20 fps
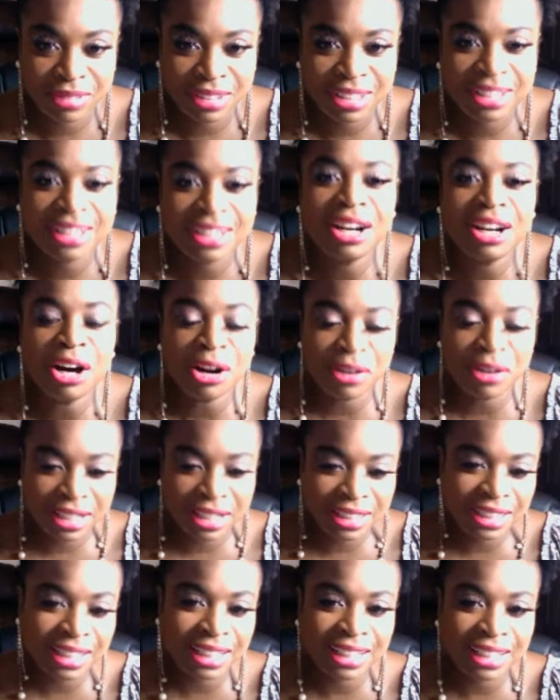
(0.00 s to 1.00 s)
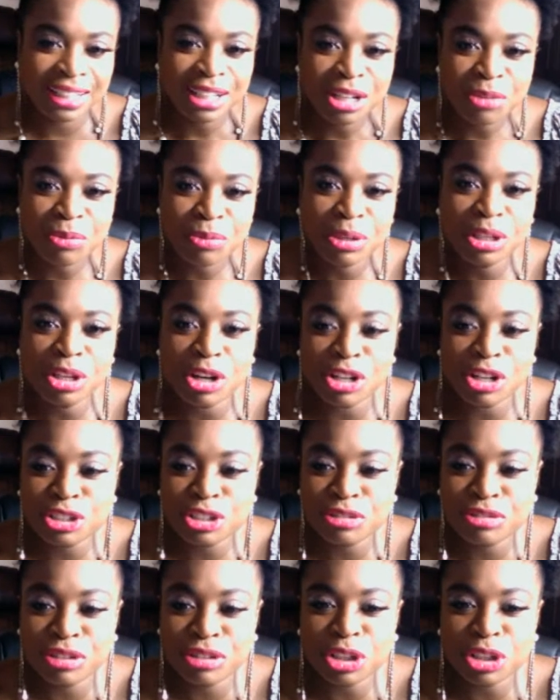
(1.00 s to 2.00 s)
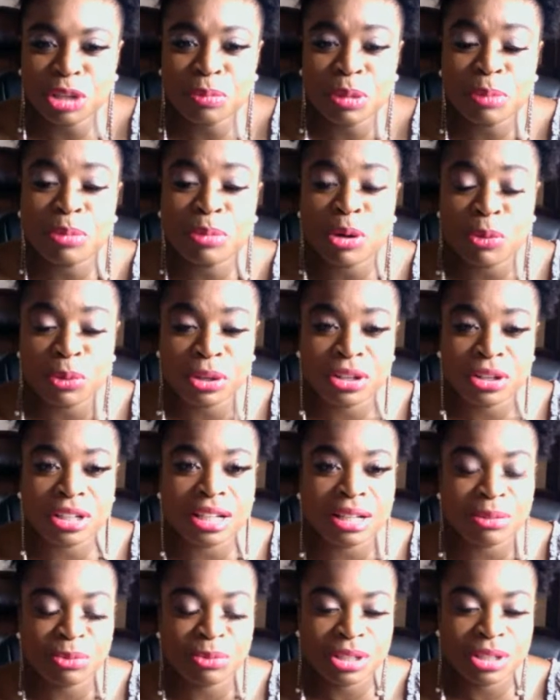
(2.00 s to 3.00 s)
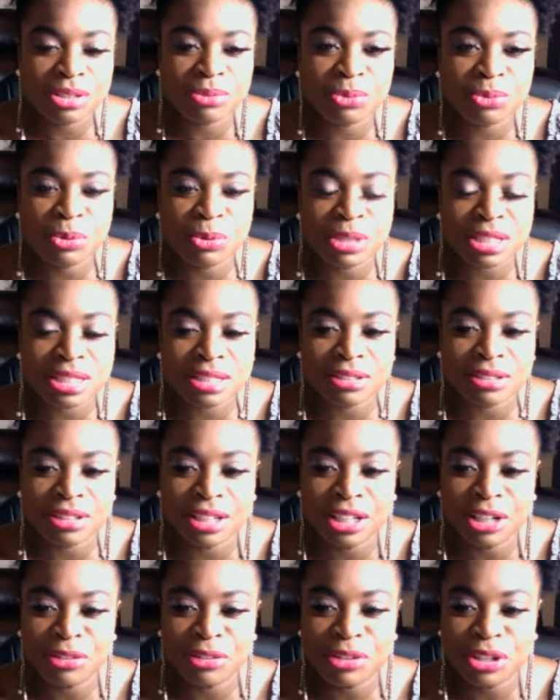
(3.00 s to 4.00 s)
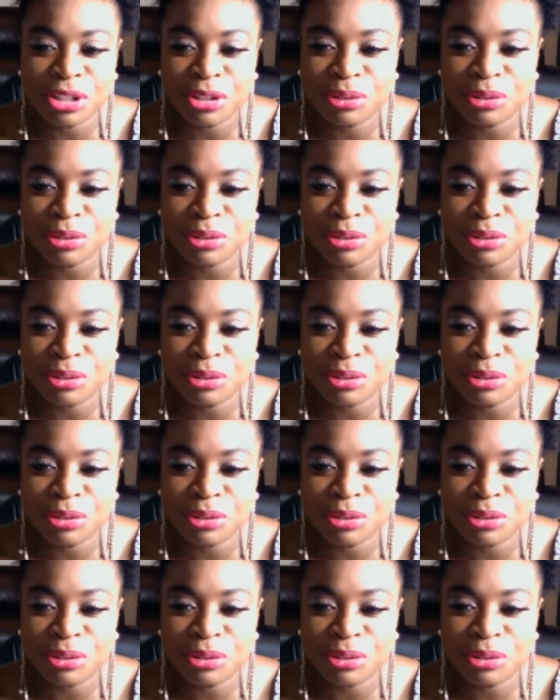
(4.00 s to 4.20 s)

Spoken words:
All right, yeah. We lost you for a little bit, but we were still hearing you.